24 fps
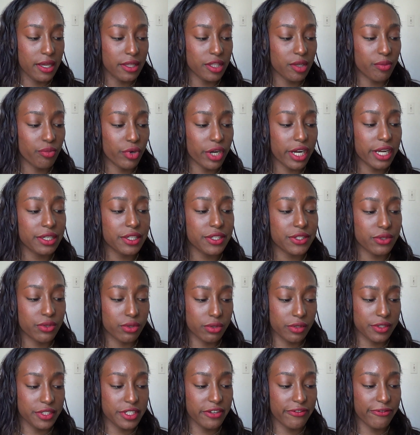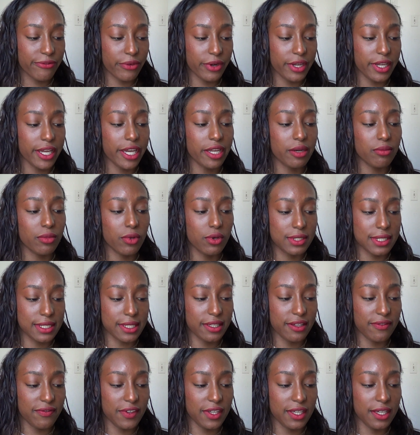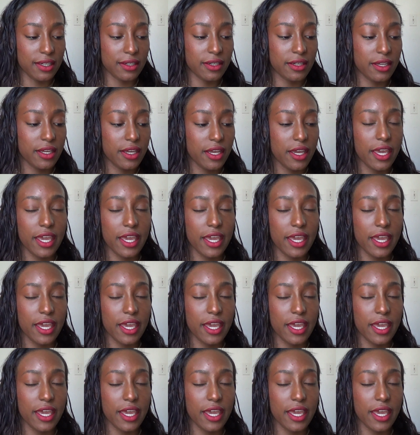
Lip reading: The brand is cruelty-free and mostly vegan.